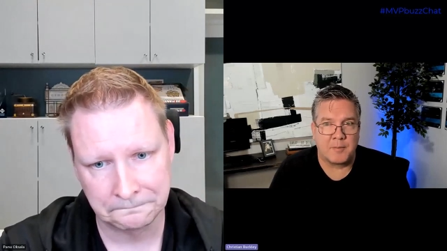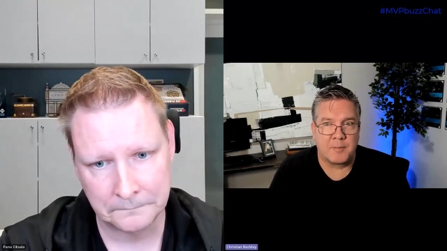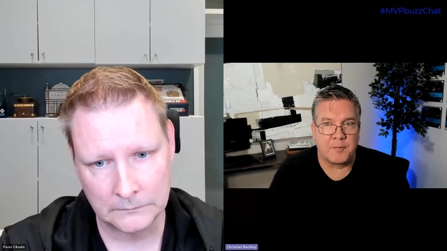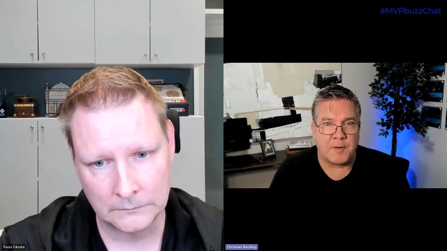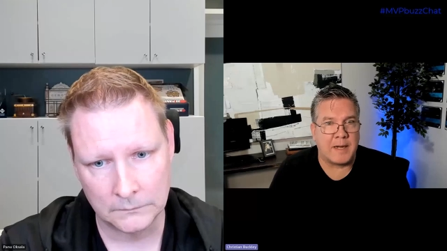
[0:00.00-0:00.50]

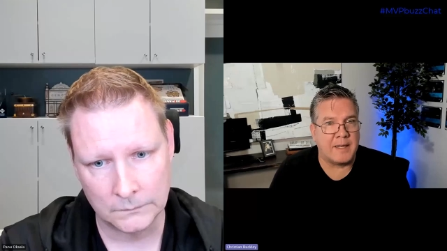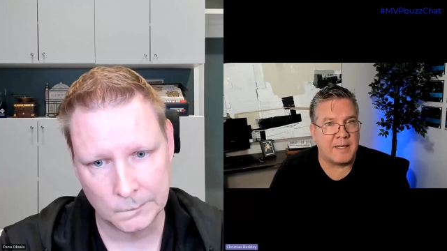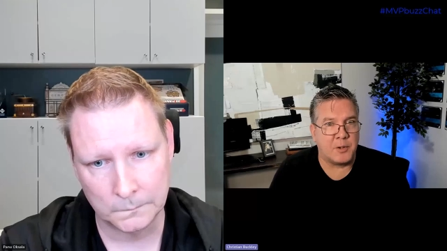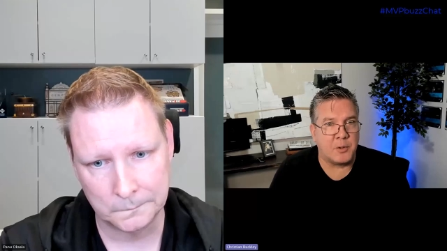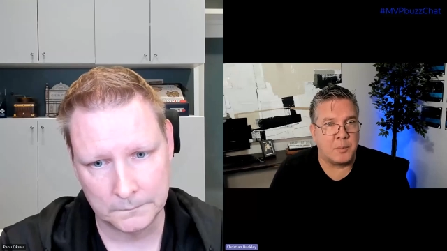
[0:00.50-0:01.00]

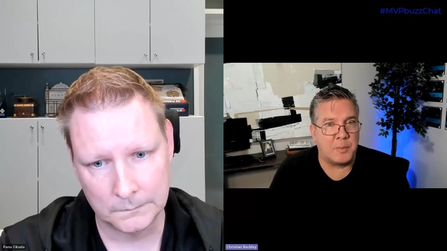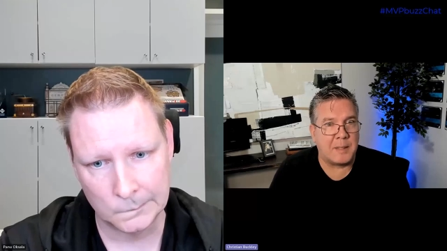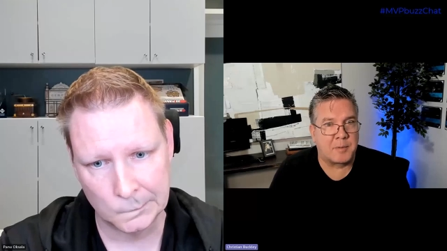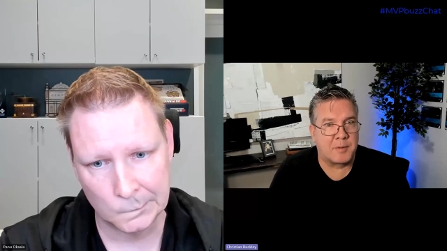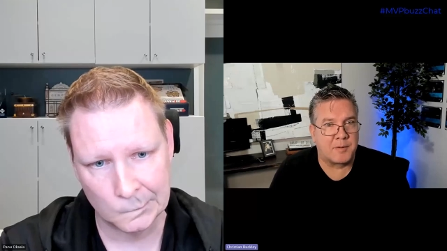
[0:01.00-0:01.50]
Speaker 1: finding new
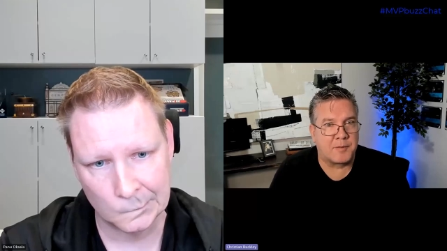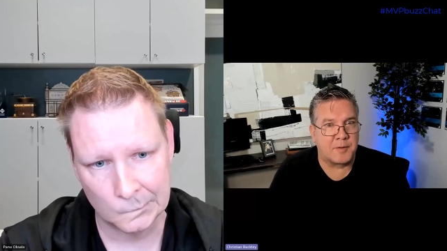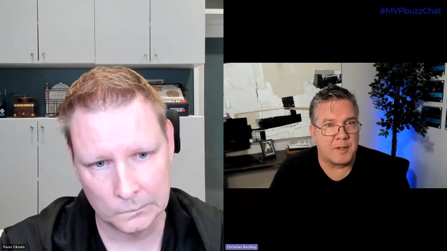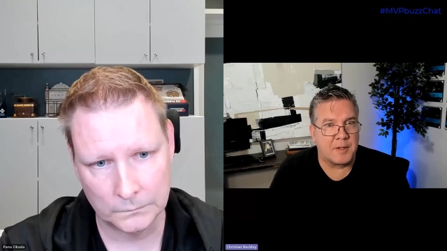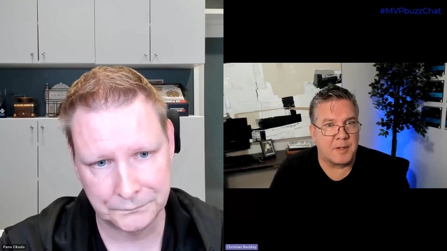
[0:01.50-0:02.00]
people for
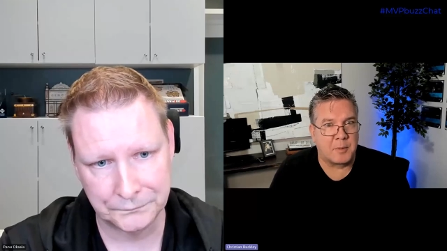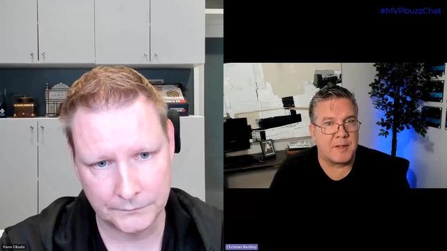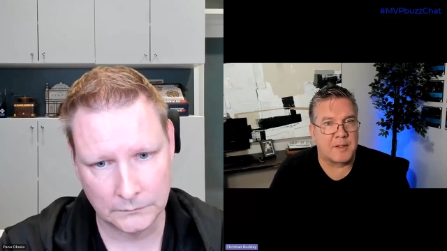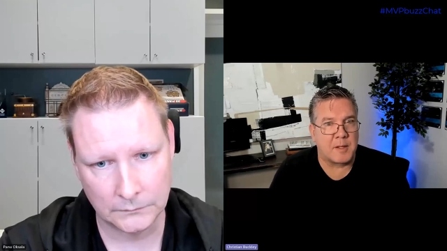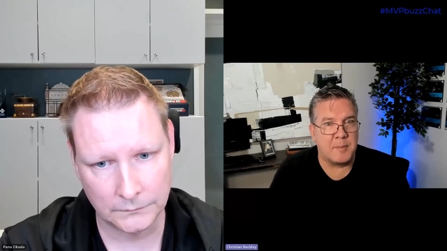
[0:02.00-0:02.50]
the
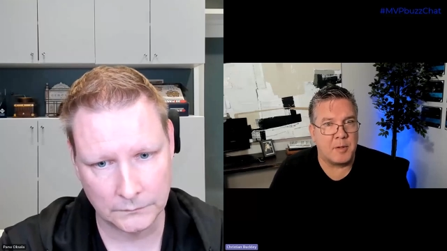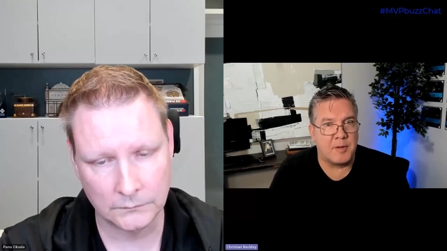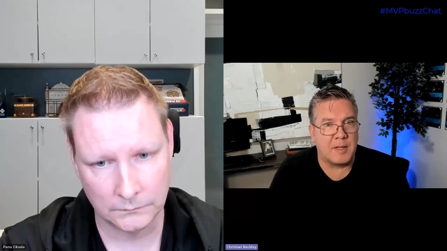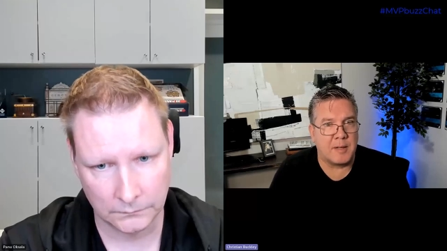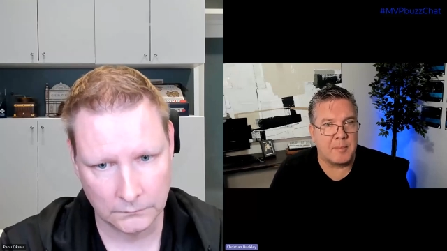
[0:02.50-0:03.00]
within the
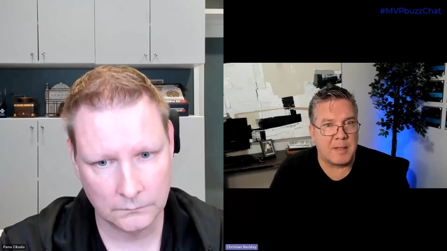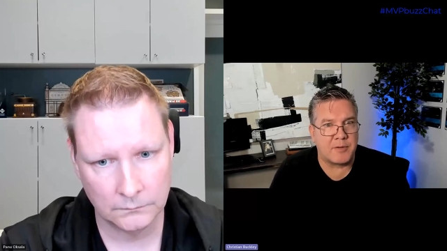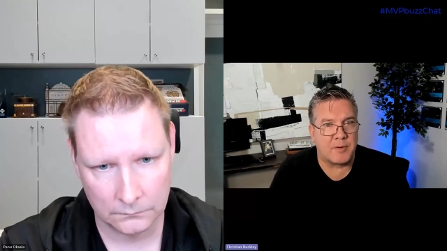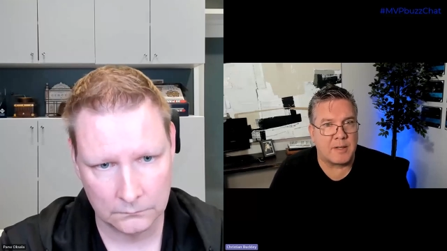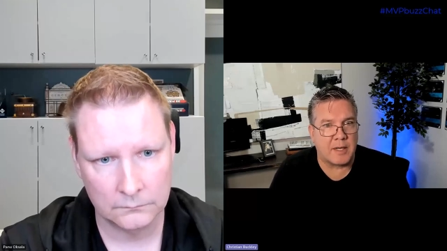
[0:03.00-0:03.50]
community and
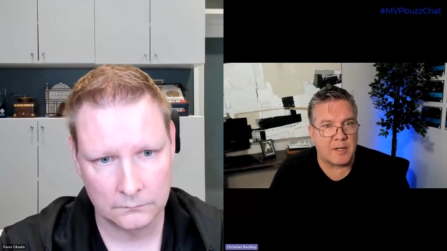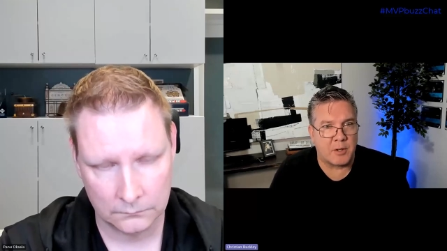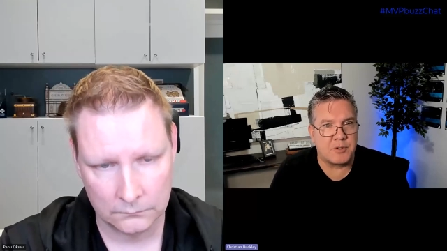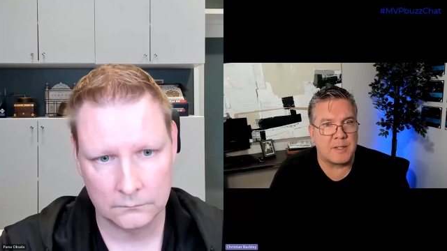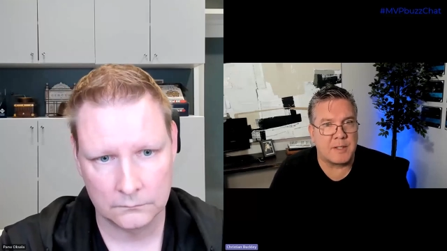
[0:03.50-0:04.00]
mentoring
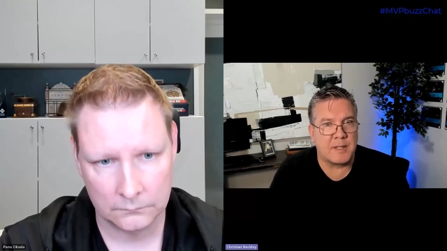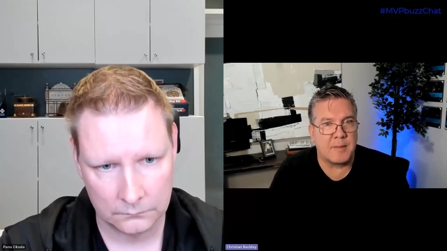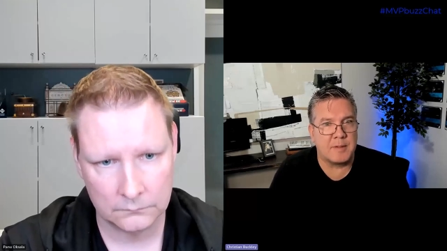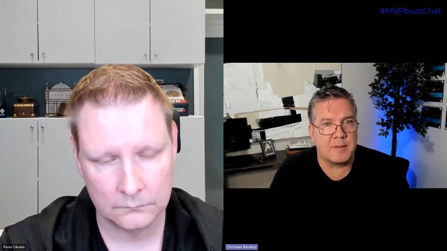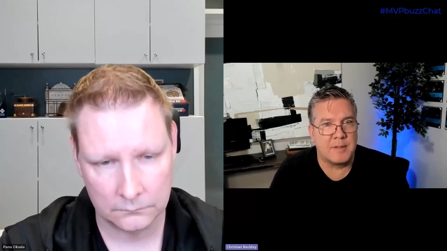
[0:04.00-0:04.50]
and coaching
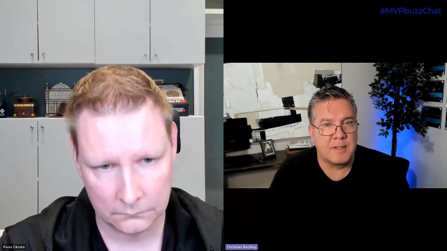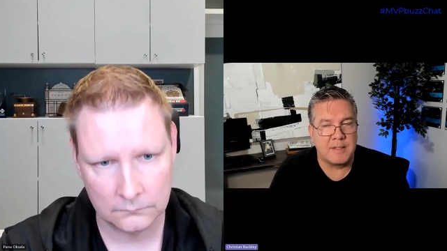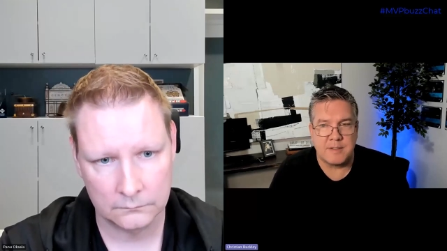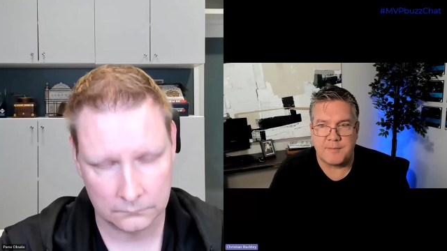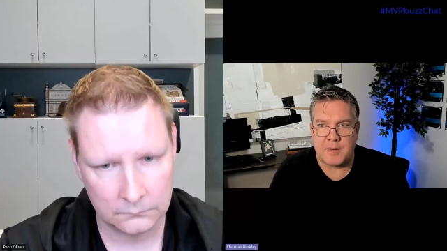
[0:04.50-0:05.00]
them and
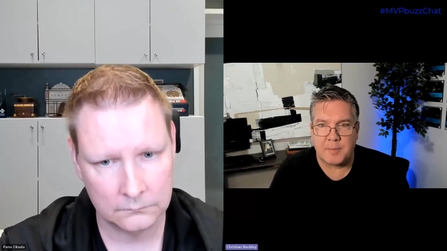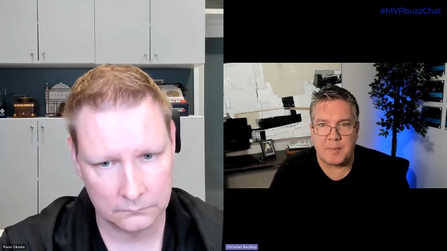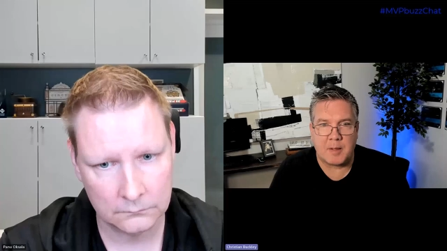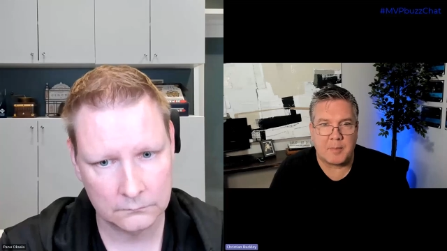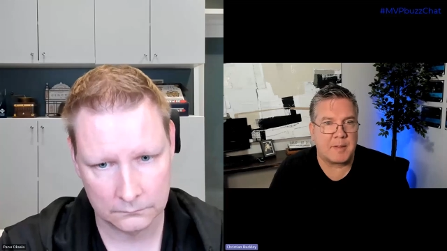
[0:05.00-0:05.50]
develop
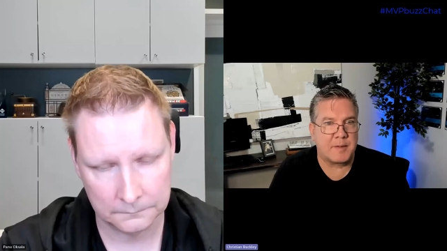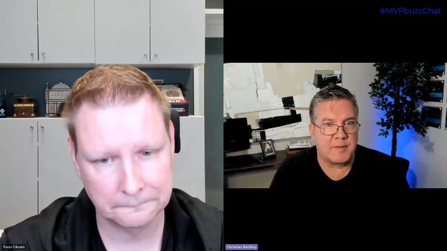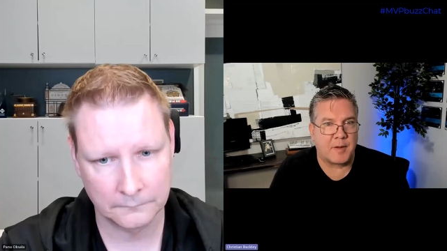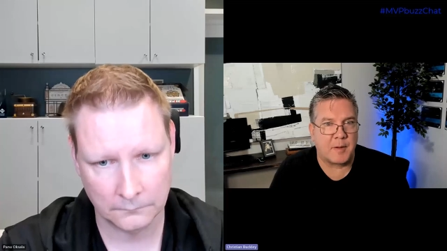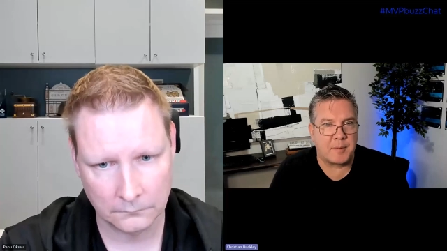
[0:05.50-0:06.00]
helping them
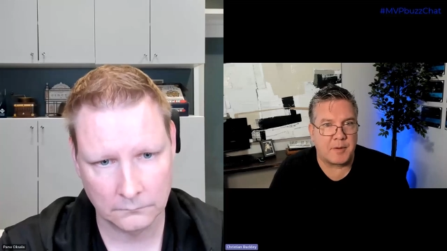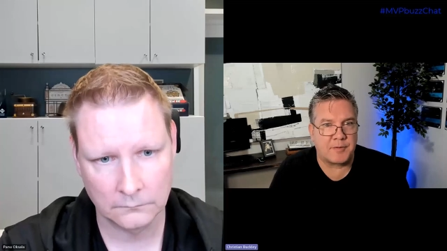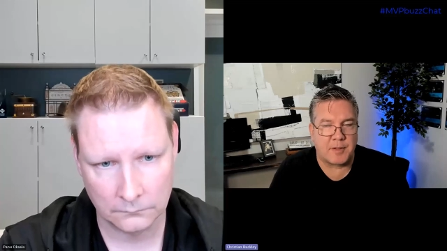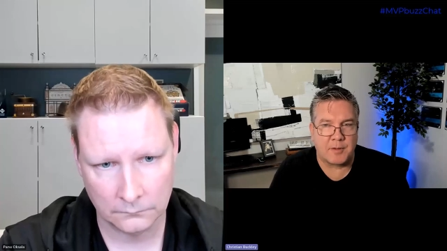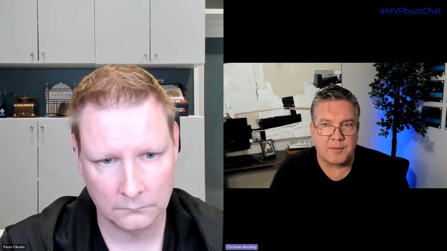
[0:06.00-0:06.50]
develop their
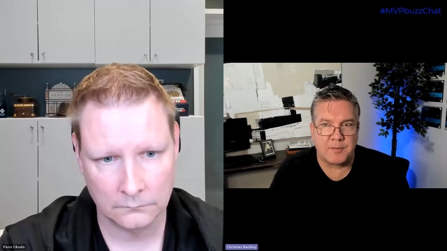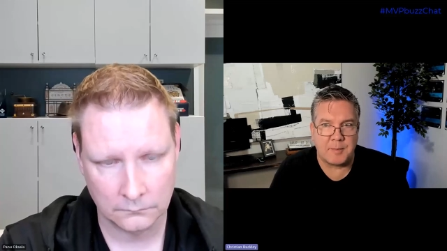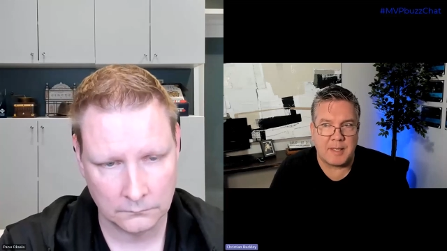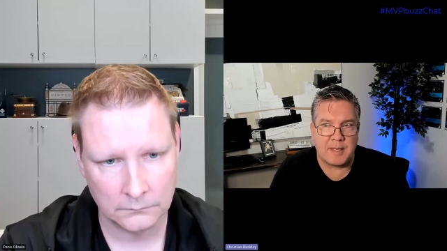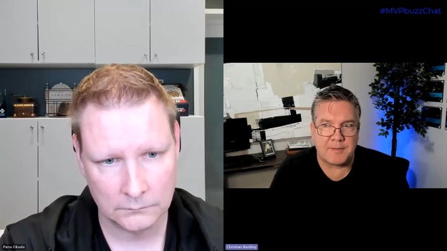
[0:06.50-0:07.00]
skills. I
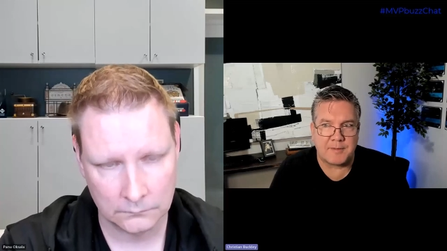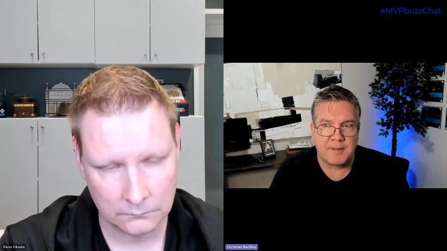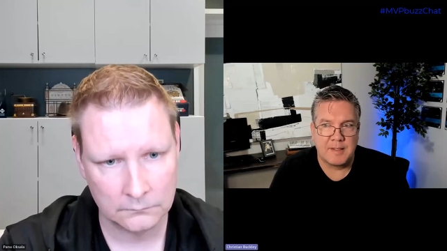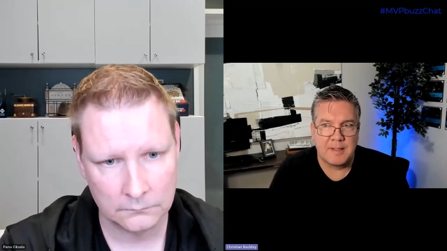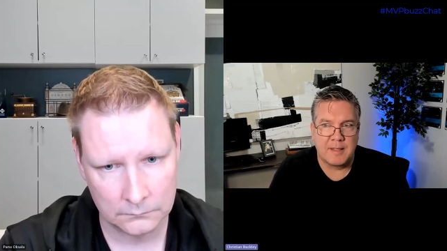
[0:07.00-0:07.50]
mean, that's